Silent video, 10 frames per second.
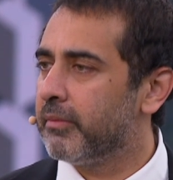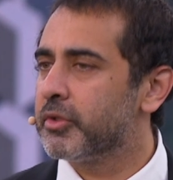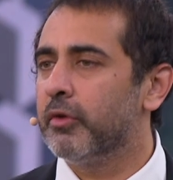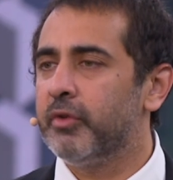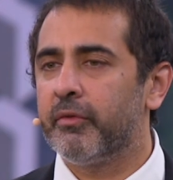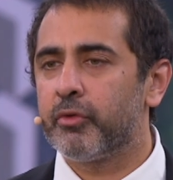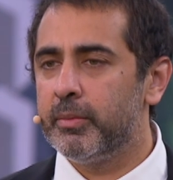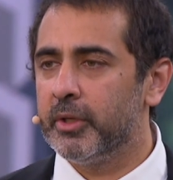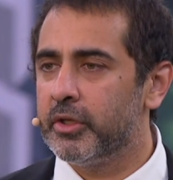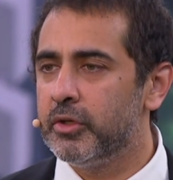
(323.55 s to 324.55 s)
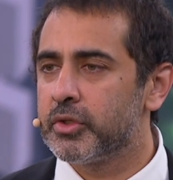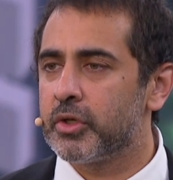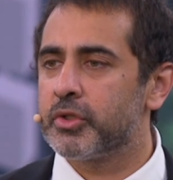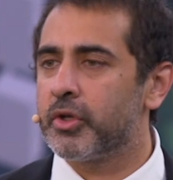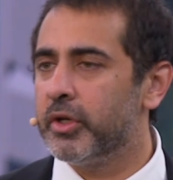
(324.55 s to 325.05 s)
So if you have 3 billion
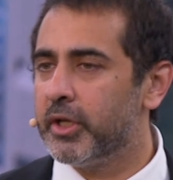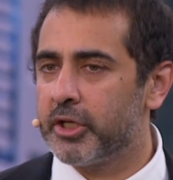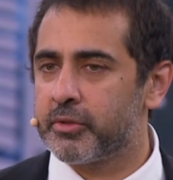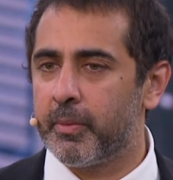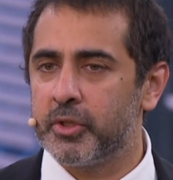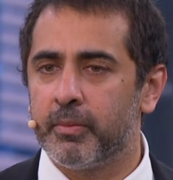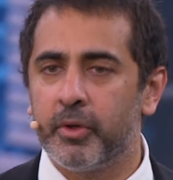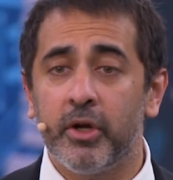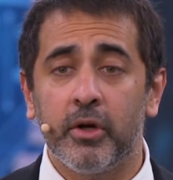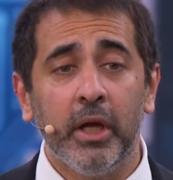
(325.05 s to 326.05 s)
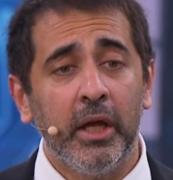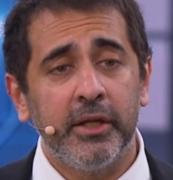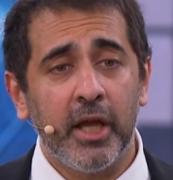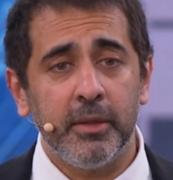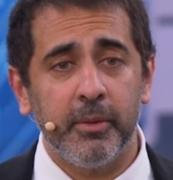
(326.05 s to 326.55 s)
users, $30 per person per year,
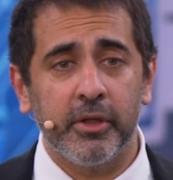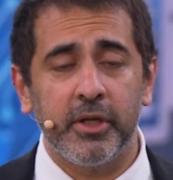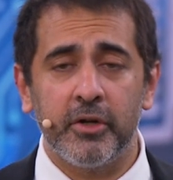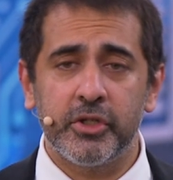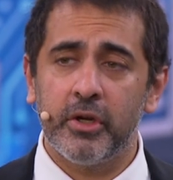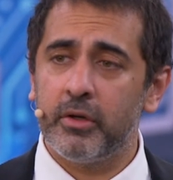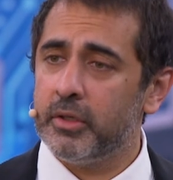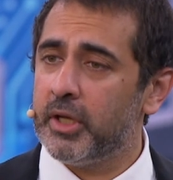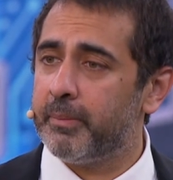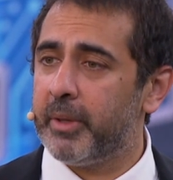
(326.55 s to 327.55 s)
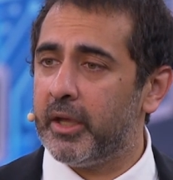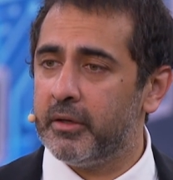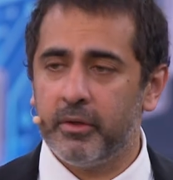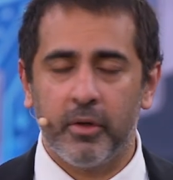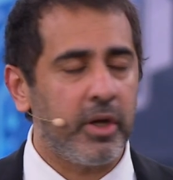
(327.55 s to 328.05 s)
$90 billion a year, not bad.
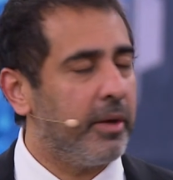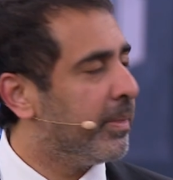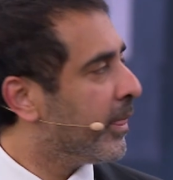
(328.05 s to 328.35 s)
Okay.